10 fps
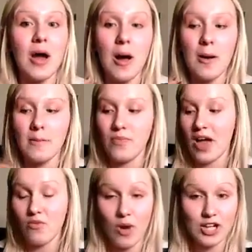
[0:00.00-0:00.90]

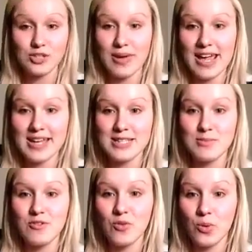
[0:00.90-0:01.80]
I've washed my hands
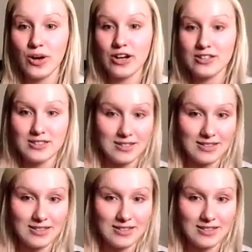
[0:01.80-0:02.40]
before